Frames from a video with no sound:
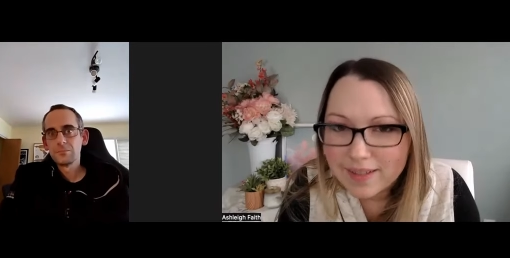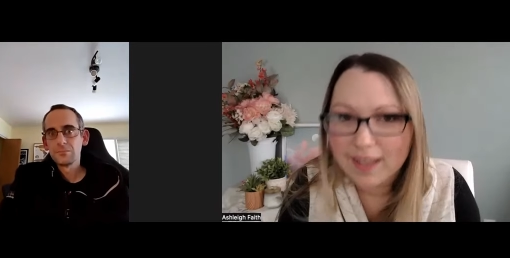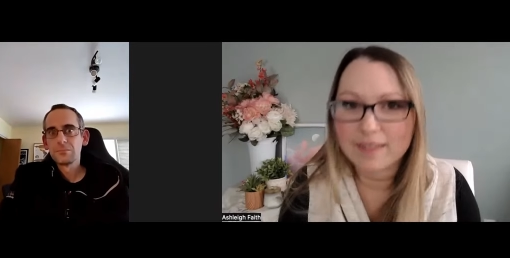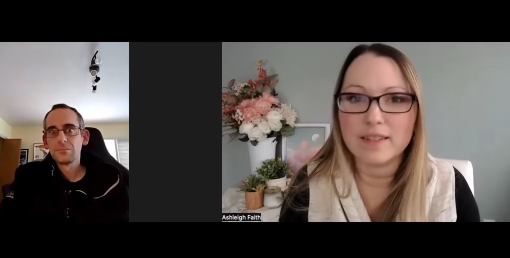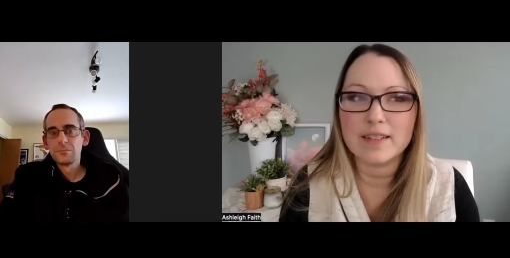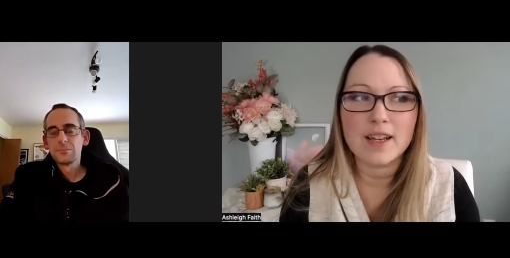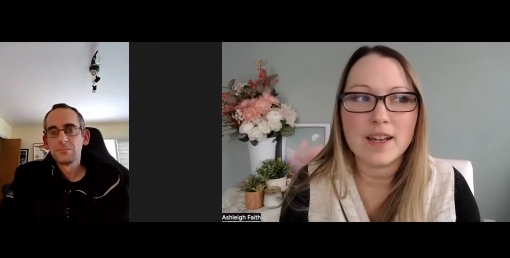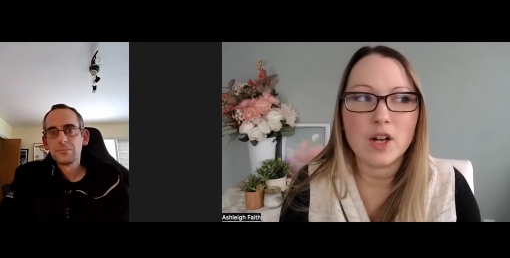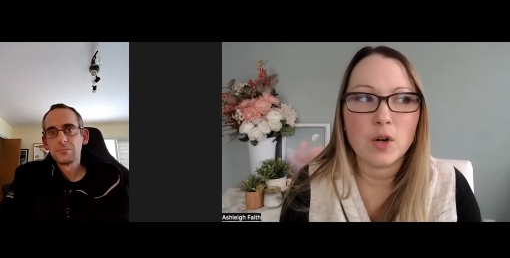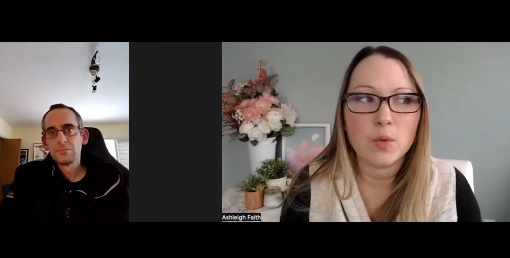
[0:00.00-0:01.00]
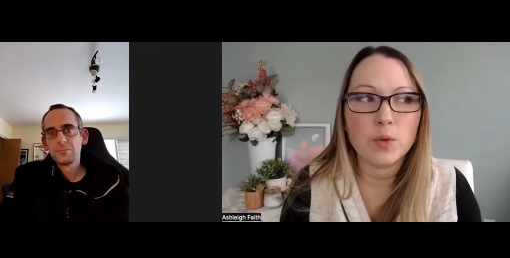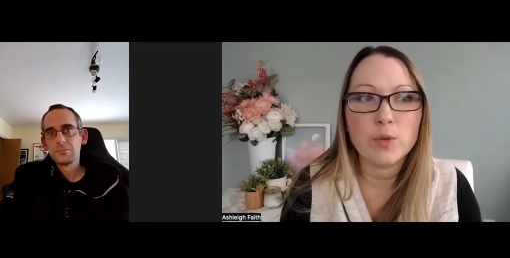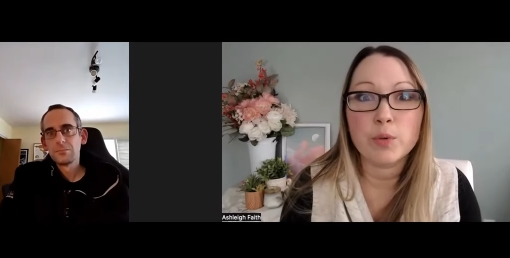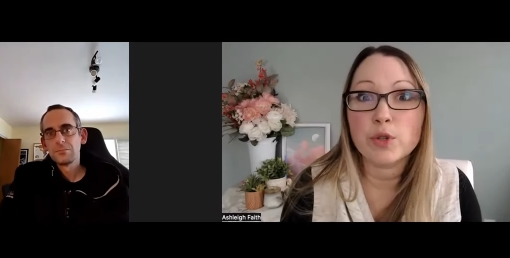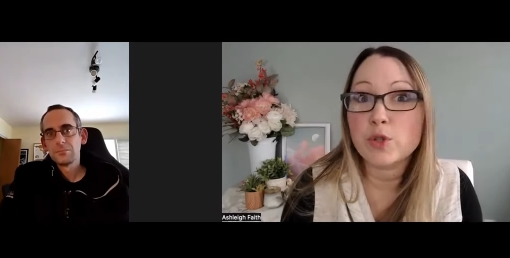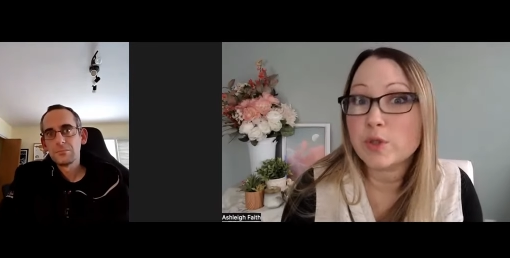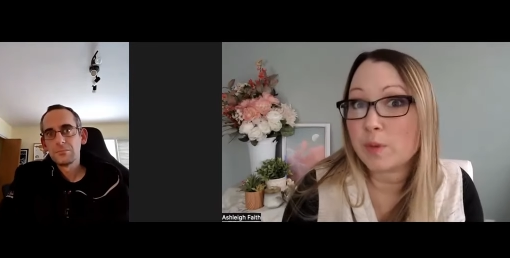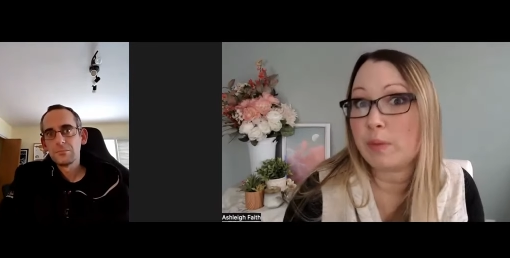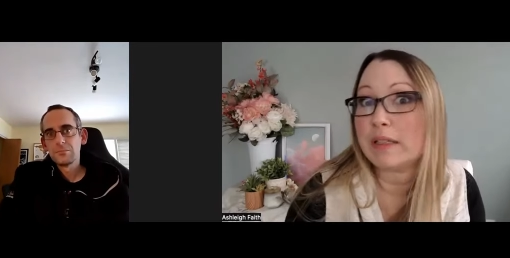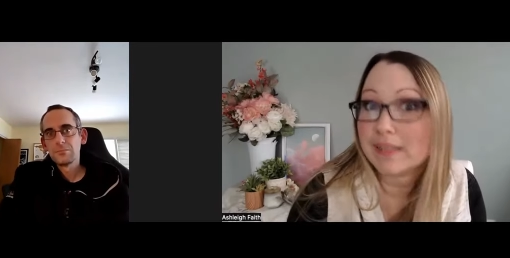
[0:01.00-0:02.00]
Speaker 1: and
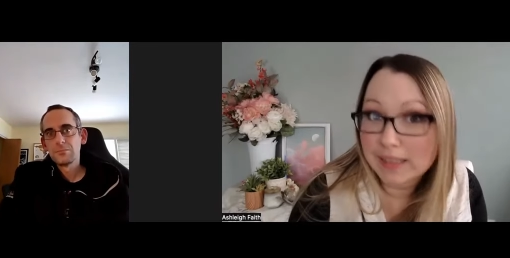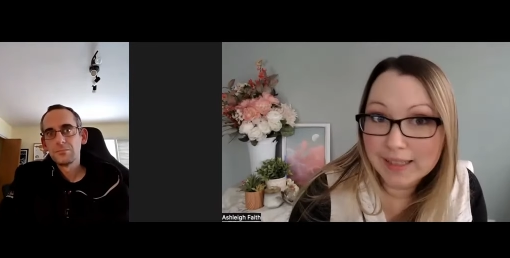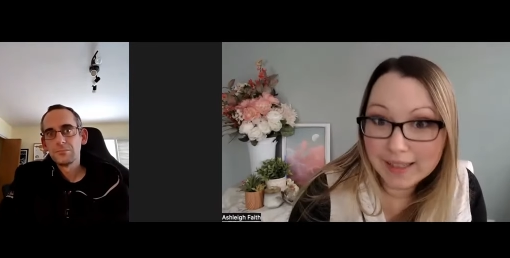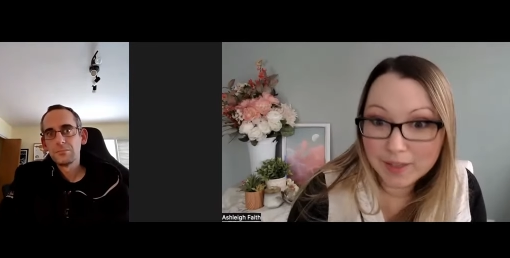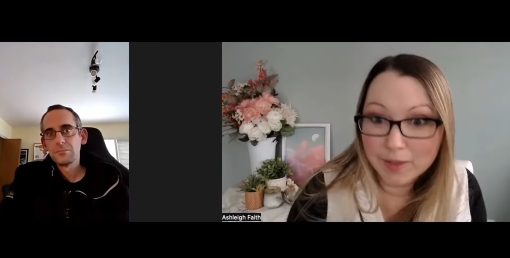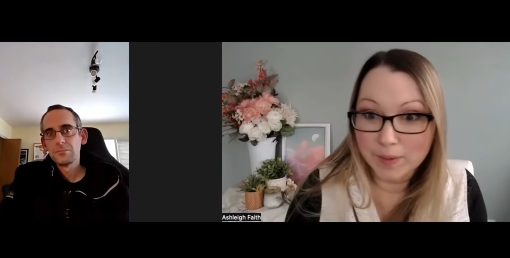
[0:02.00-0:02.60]
reproducibility,